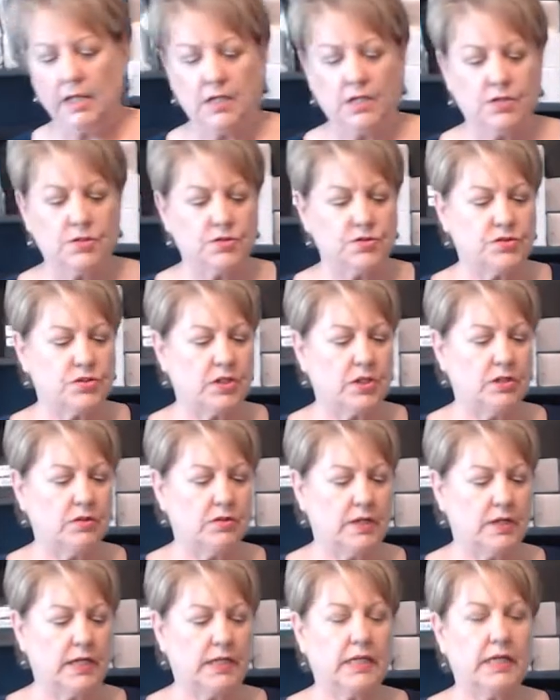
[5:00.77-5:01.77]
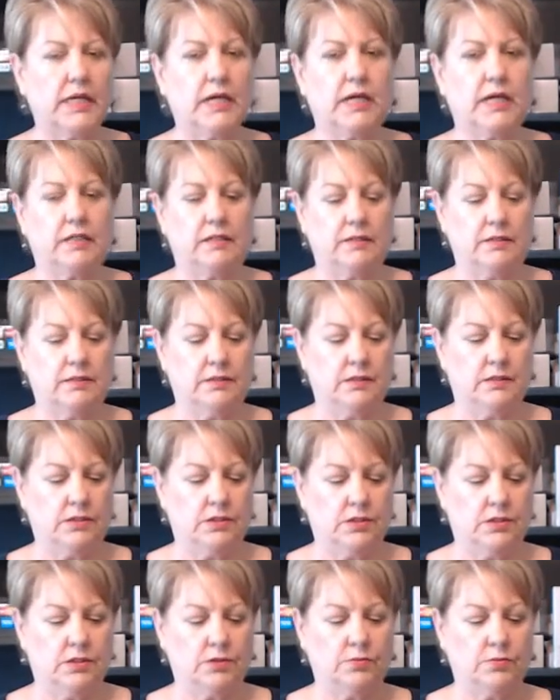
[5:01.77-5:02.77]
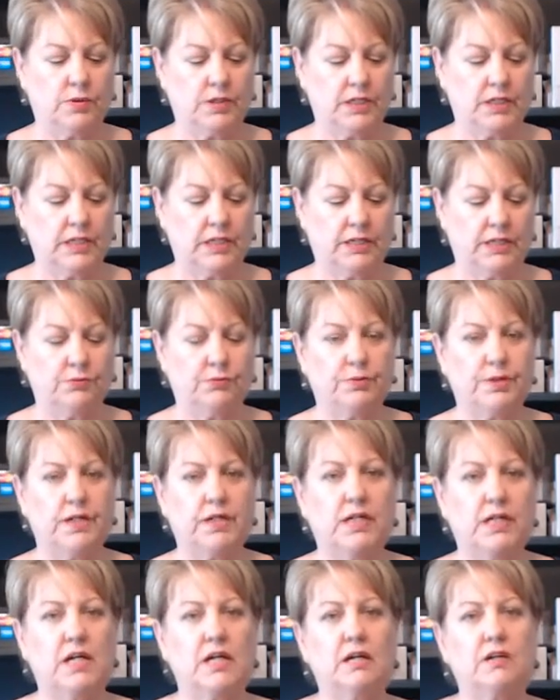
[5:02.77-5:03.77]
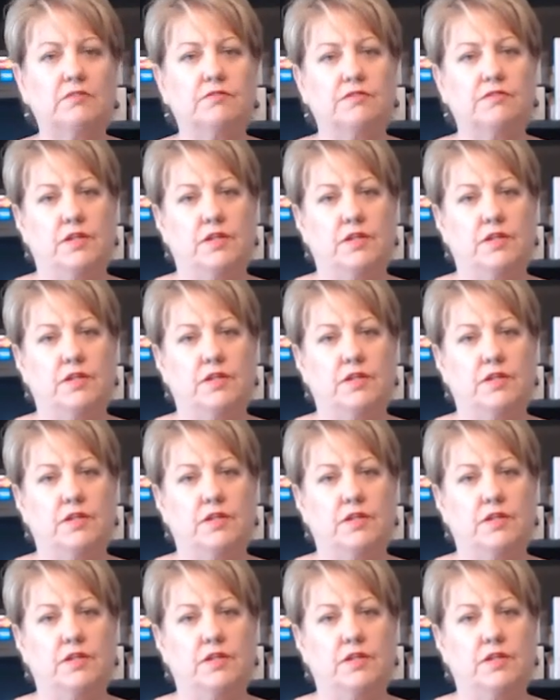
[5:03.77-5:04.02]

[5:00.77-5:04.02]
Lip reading: So again, we're going to get rid of